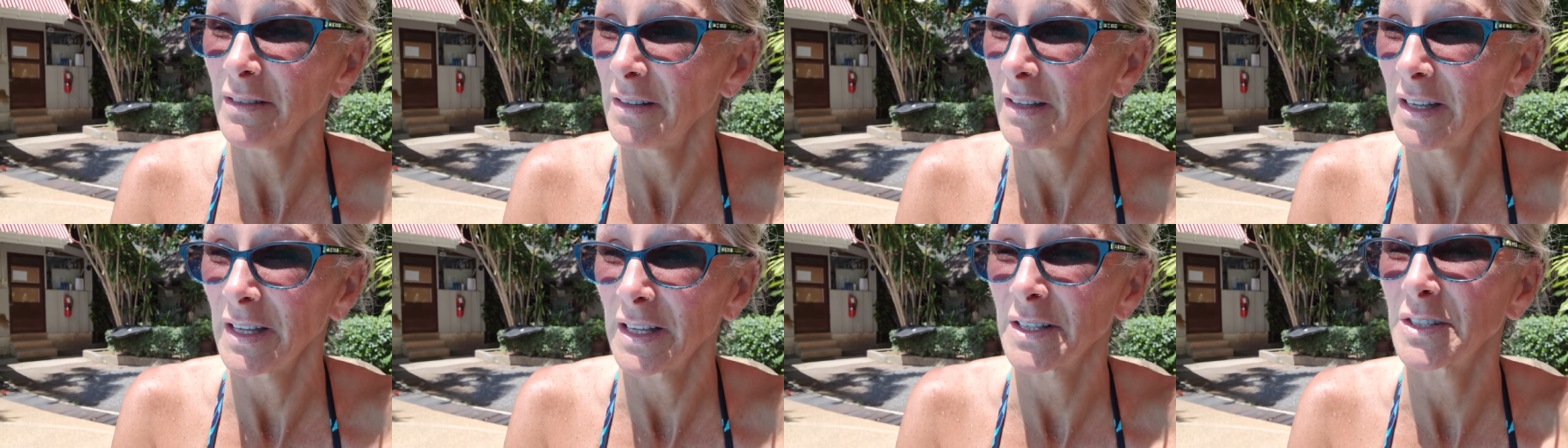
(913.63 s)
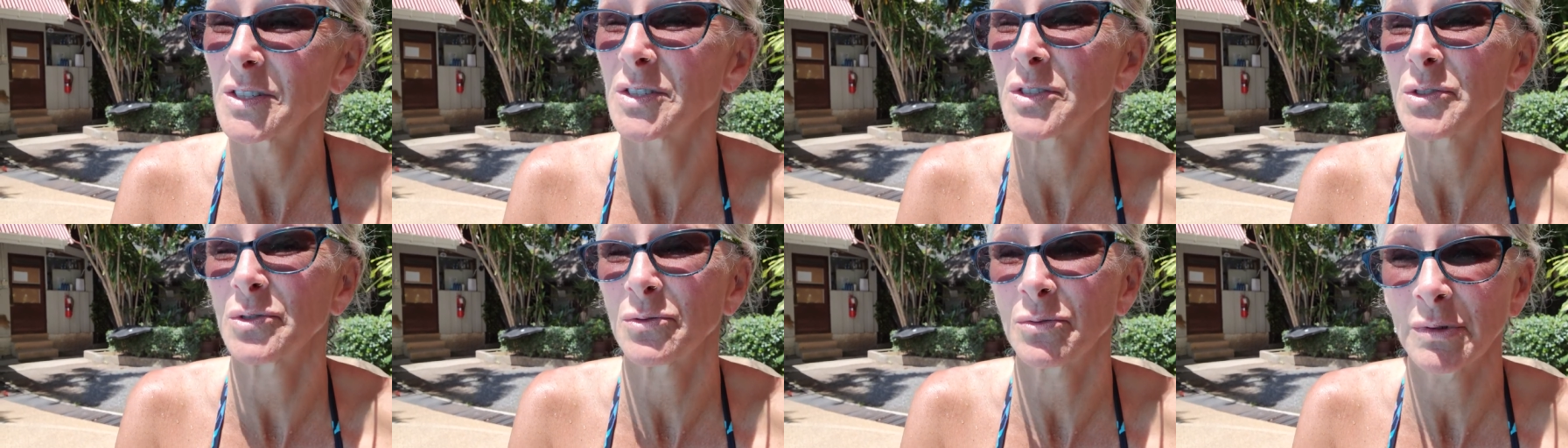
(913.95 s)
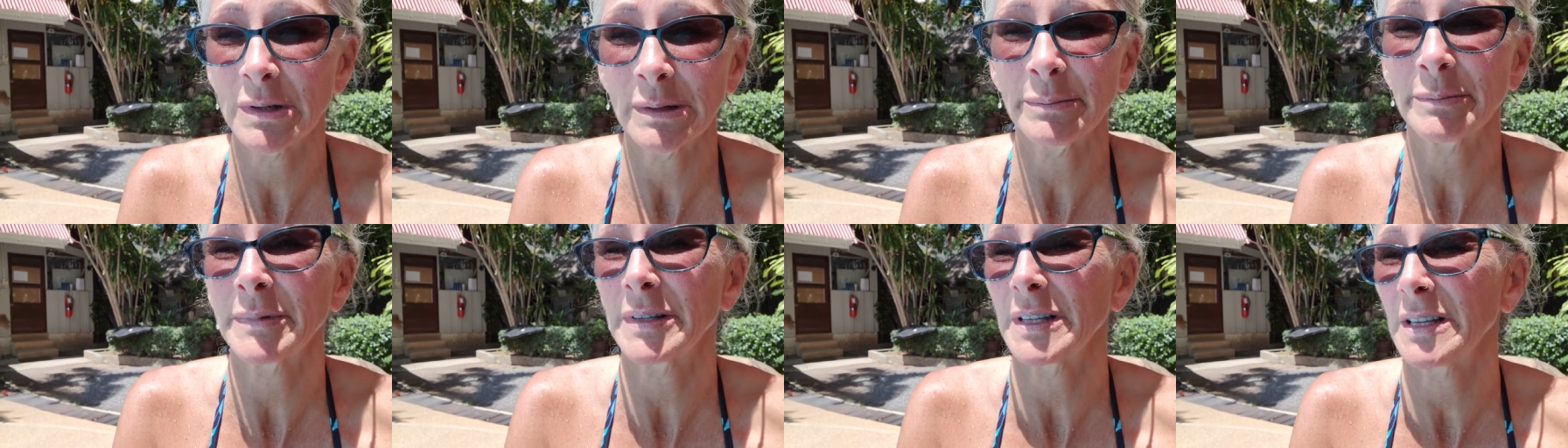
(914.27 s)

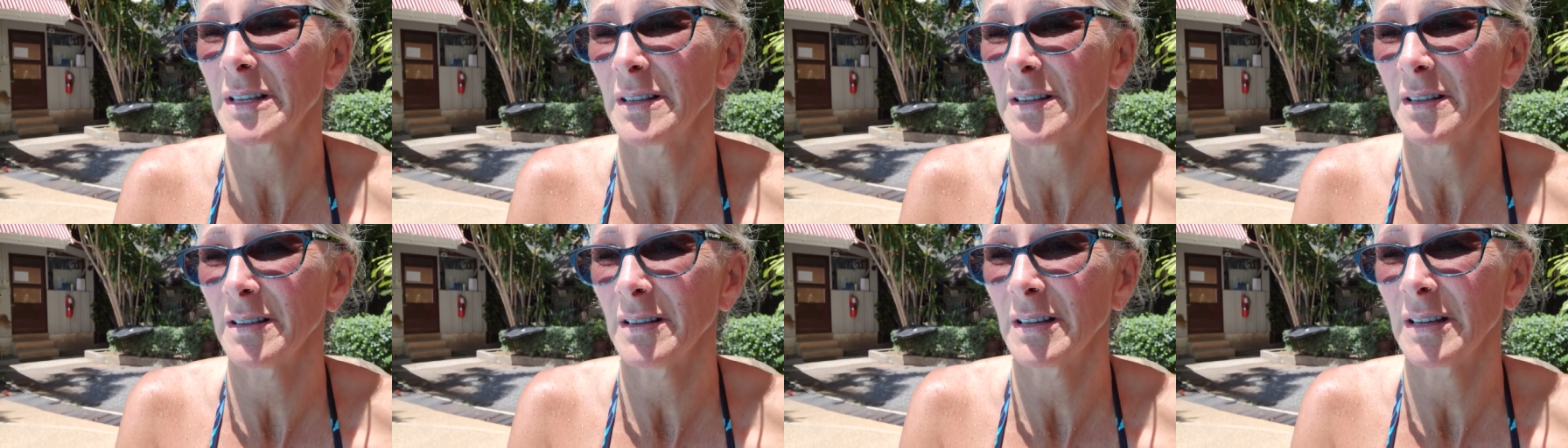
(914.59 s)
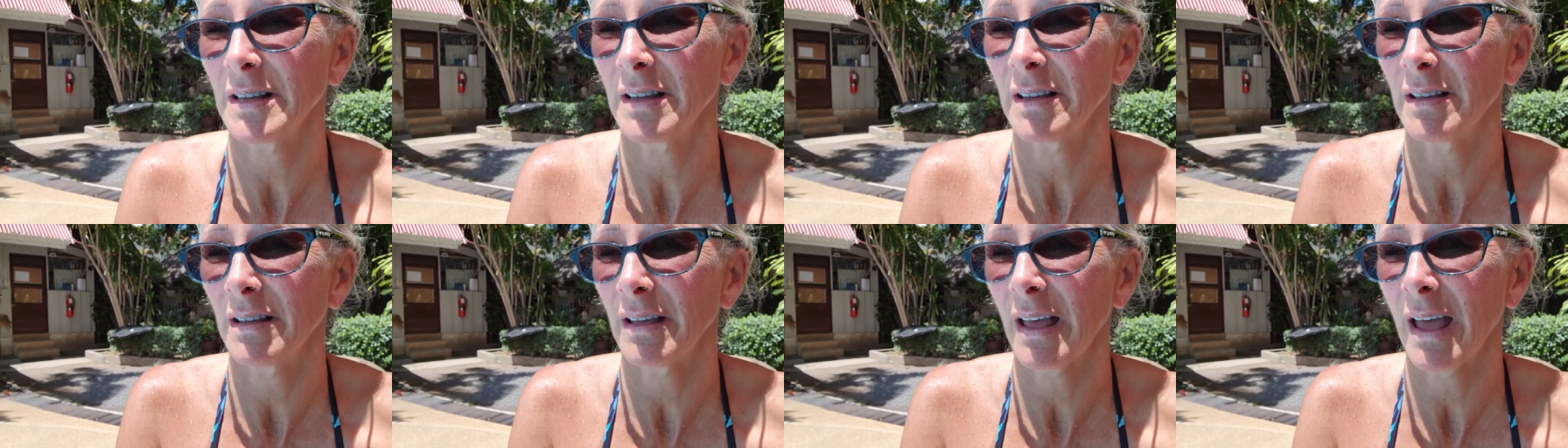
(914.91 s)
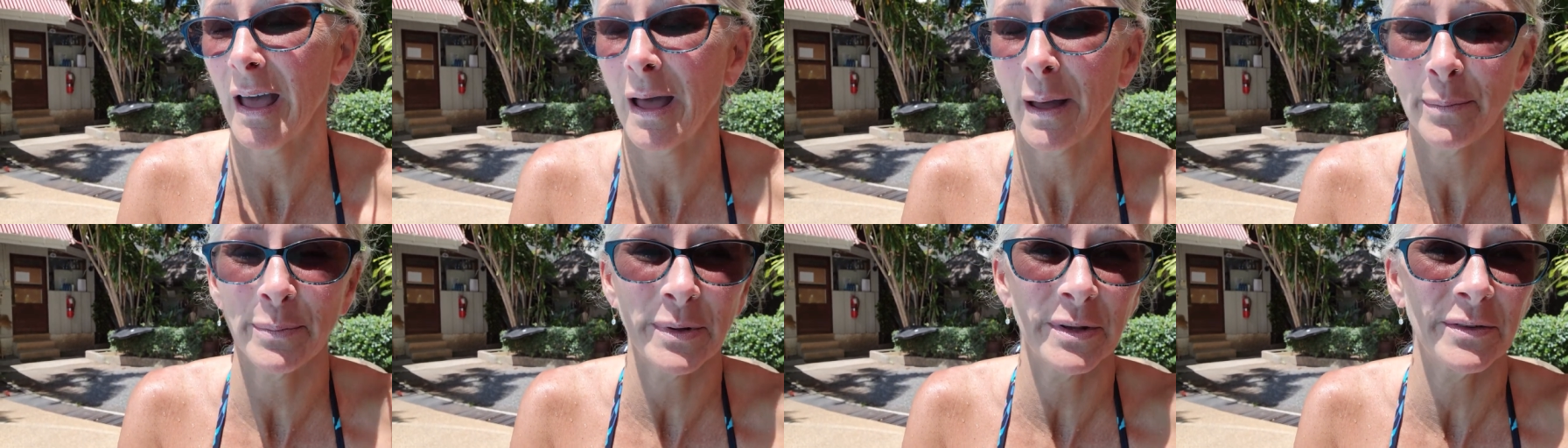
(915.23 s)
extremely
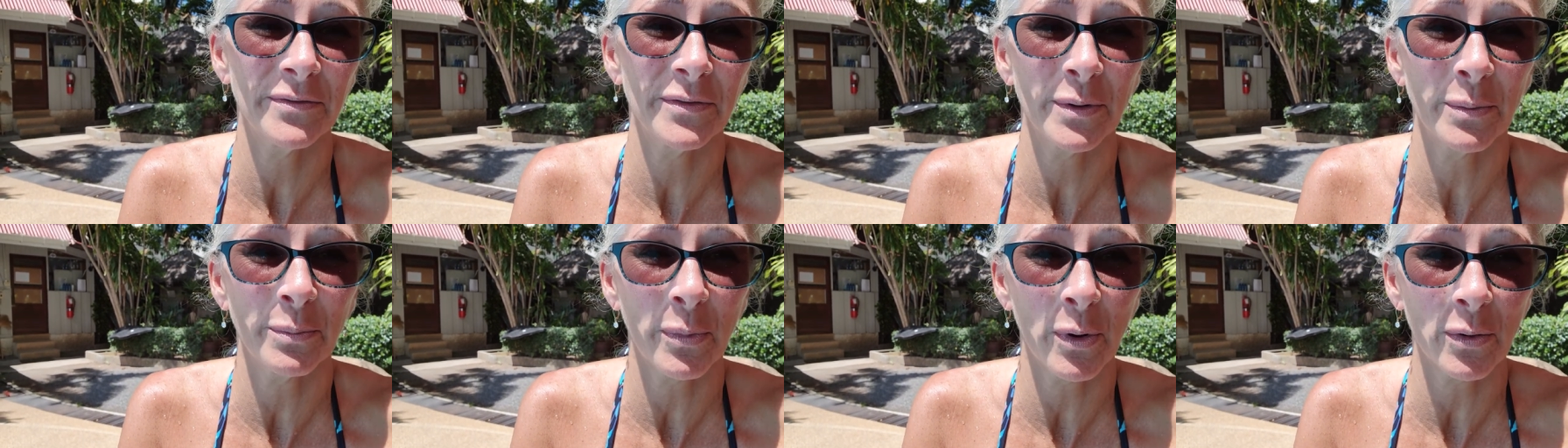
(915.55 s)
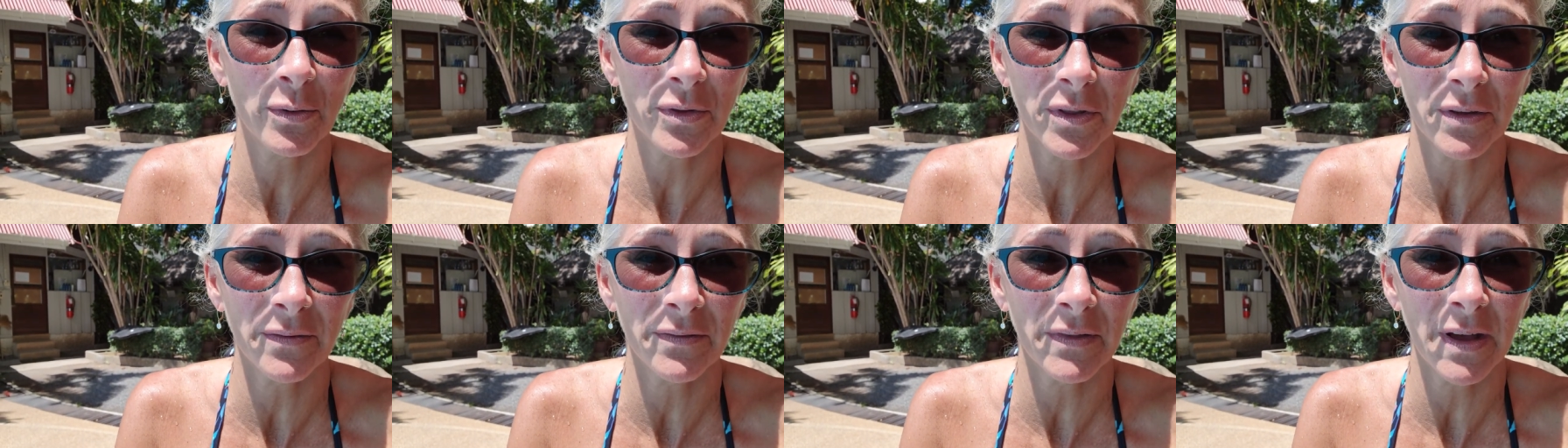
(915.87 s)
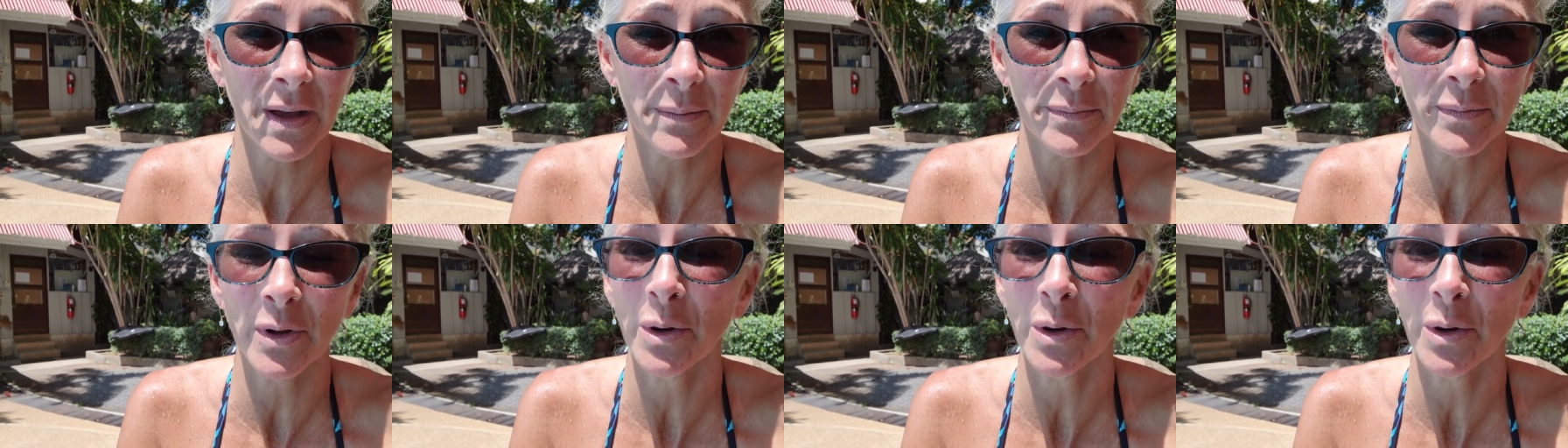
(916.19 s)
happy for both of them.